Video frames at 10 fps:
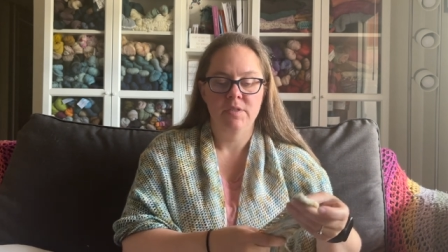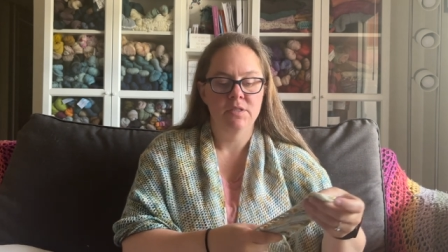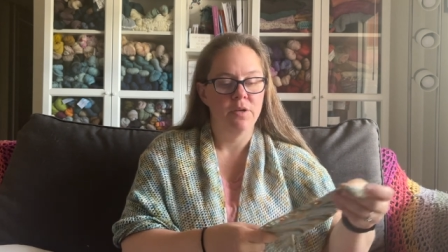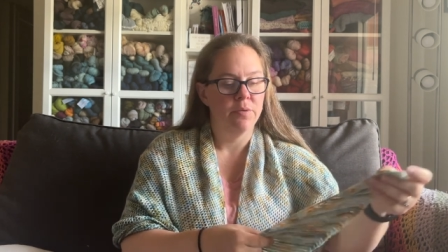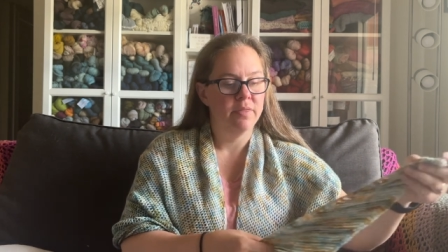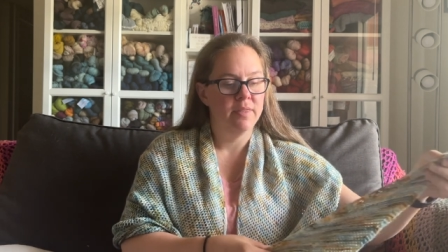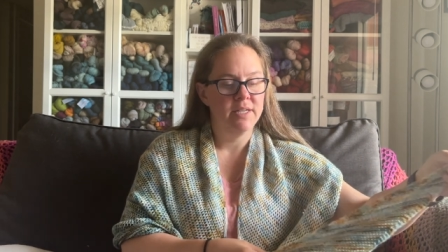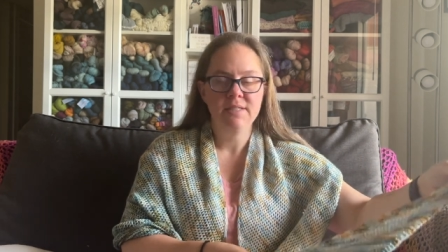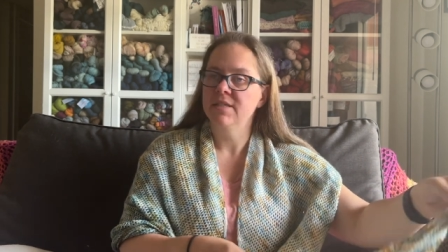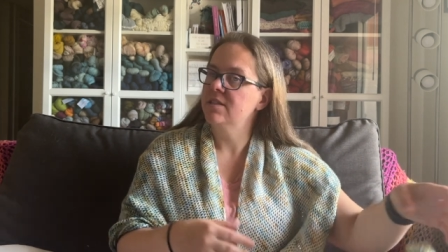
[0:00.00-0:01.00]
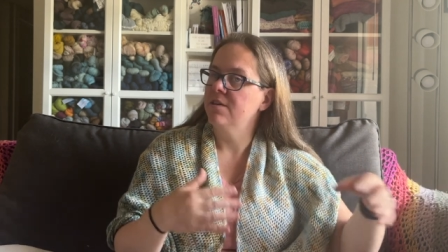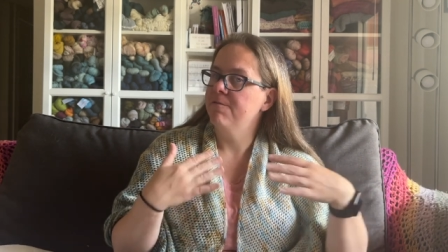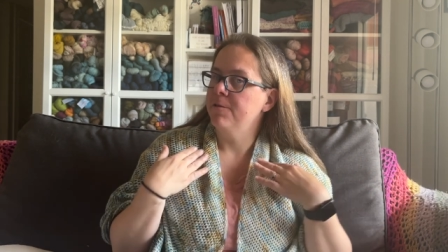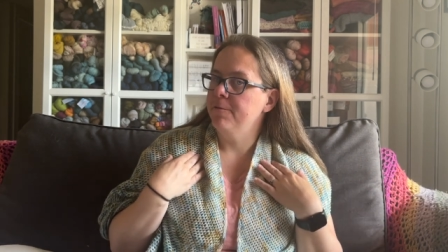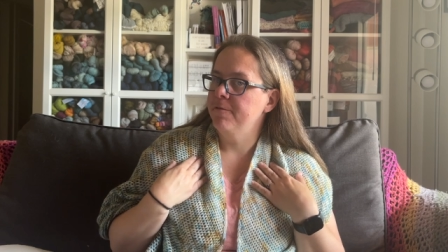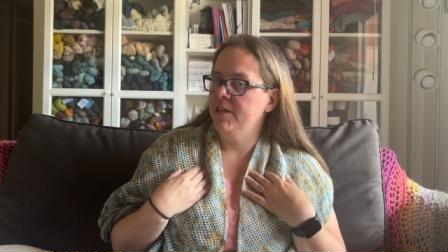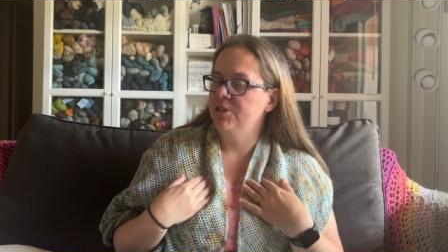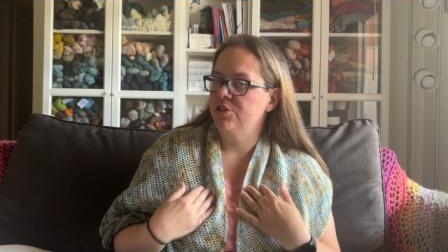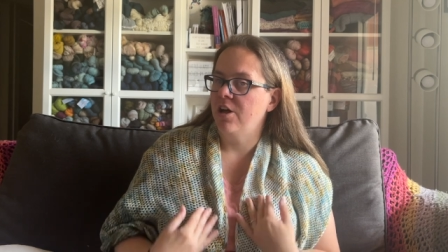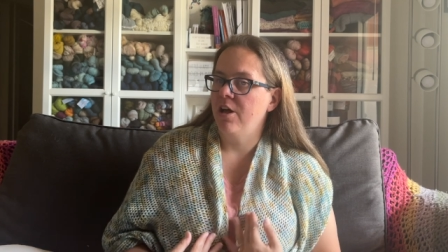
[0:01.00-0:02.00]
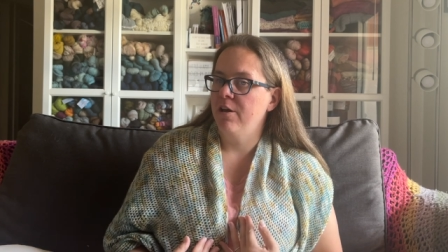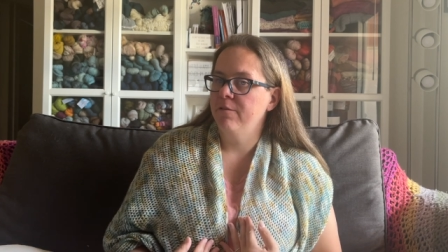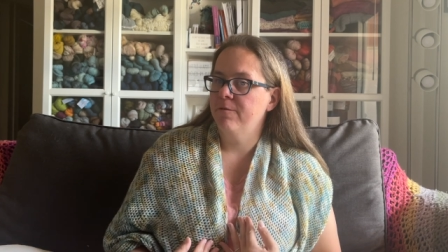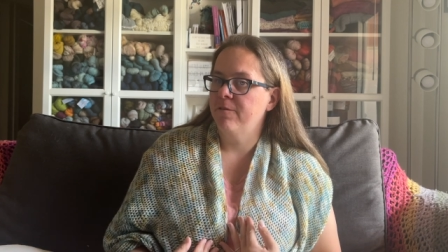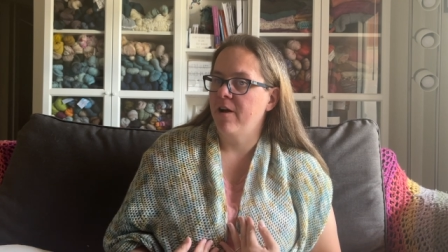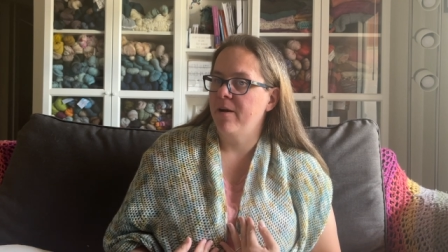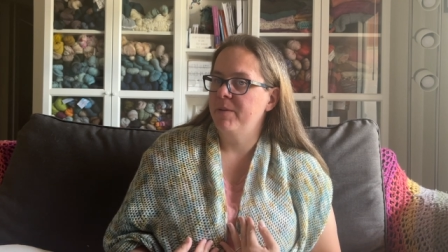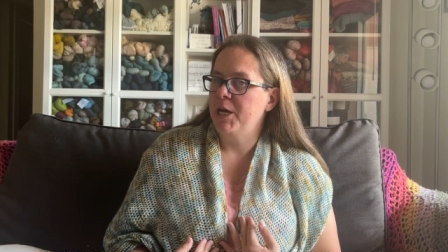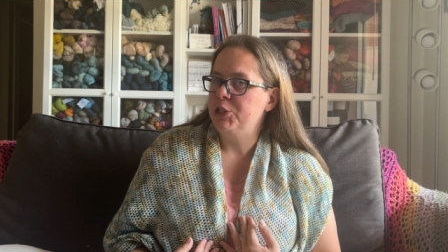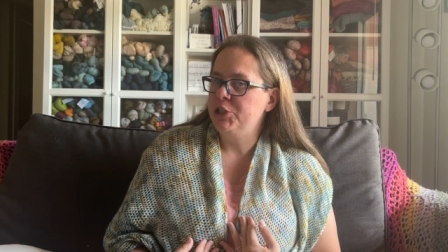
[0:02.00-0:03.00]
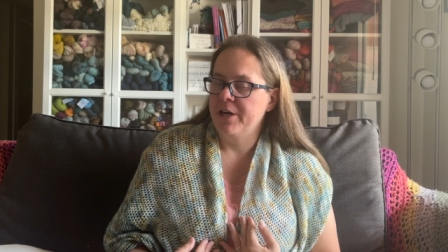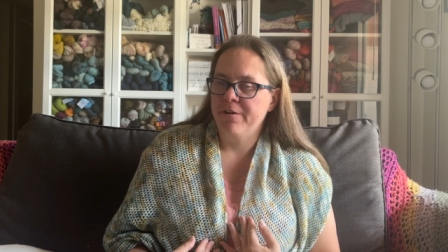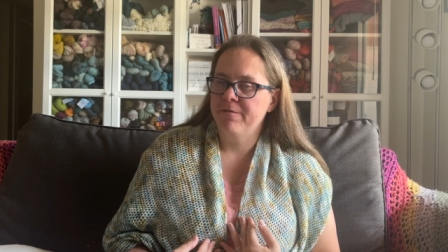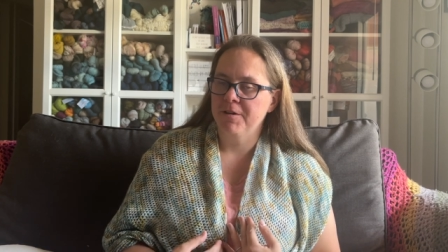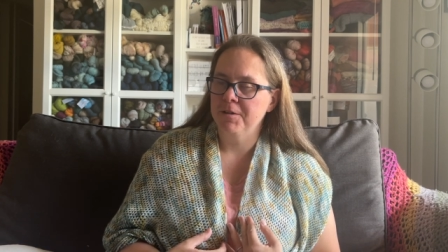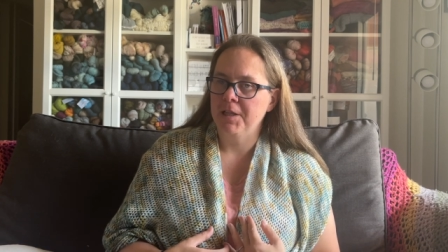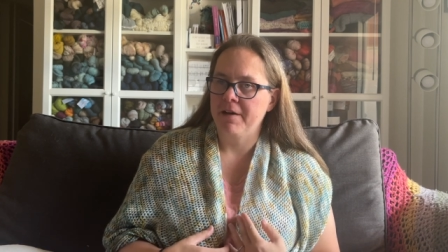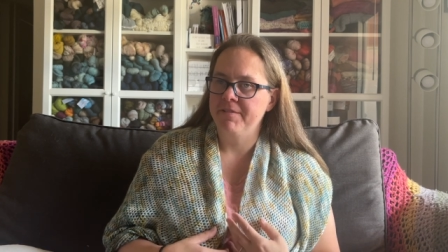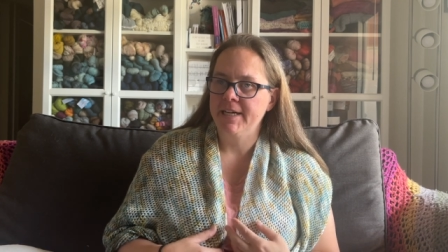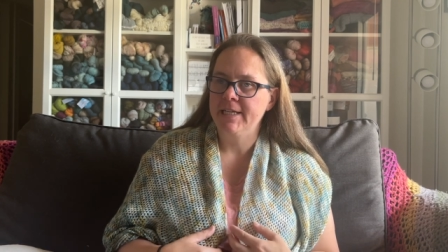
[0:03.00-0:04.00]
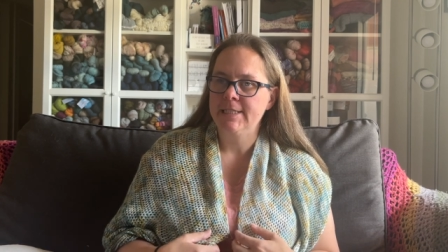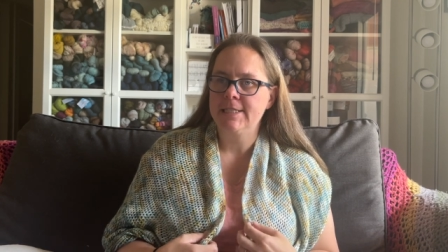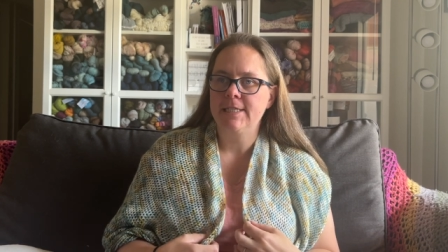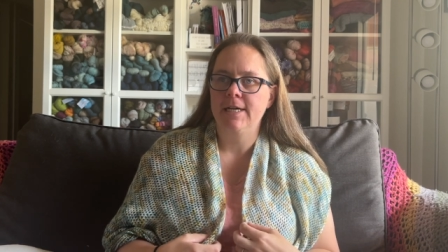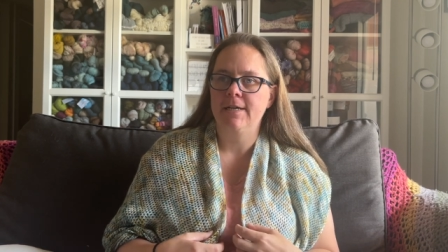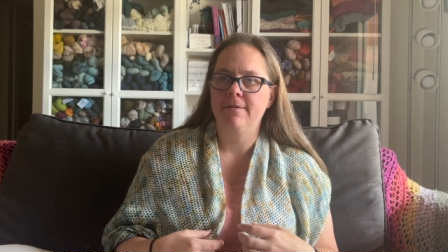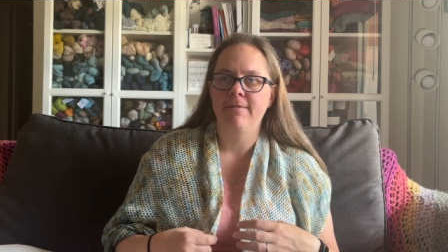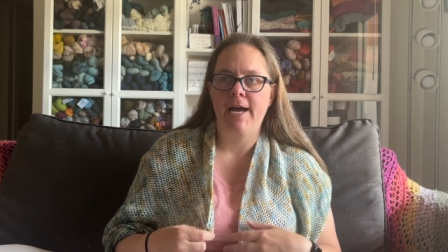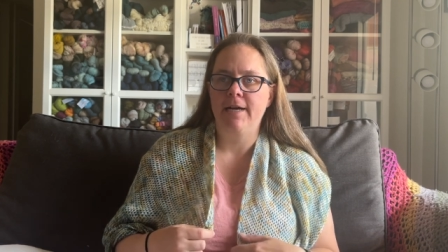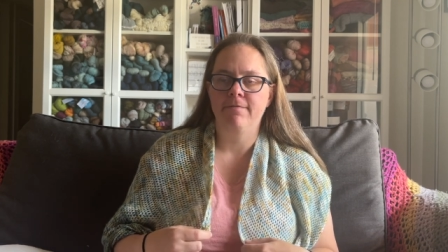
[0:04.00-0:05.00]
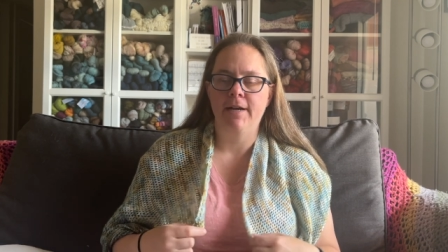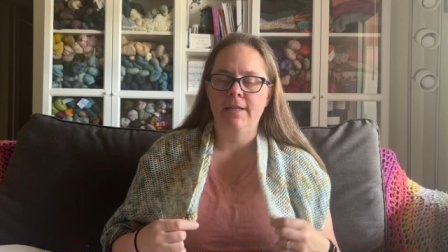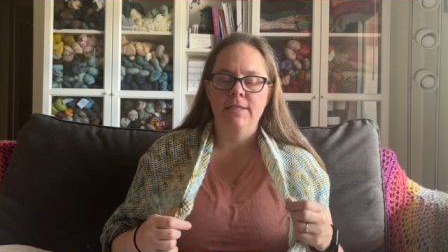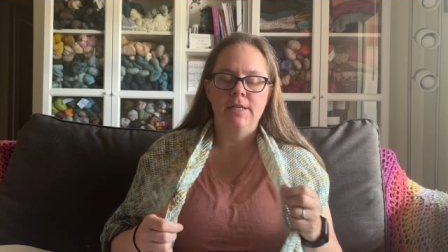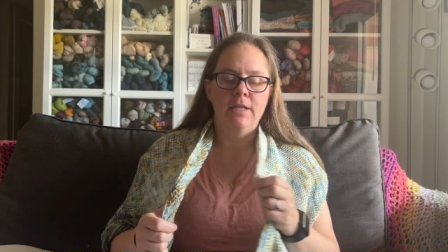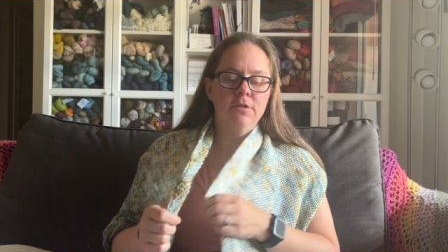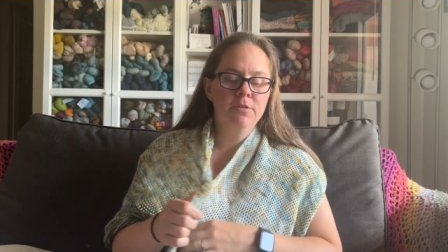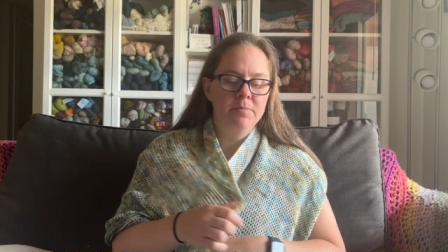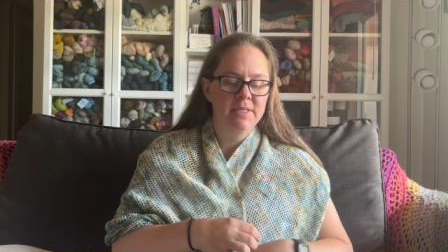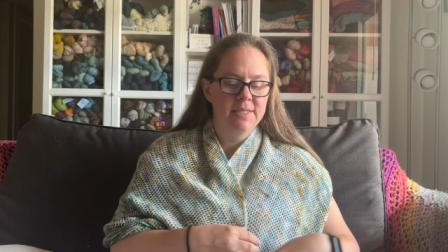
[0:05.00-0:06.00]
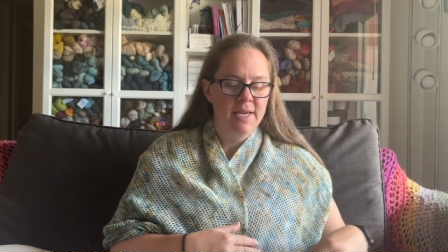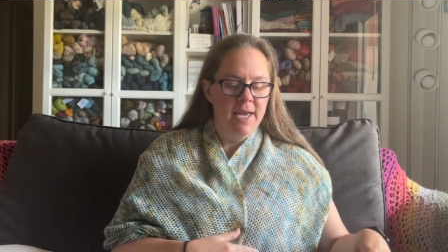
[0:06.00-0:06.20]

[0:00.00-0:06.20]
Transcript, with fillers: so this is the Full Fade Shawl from Jennifer Lovett of at violet dot loops,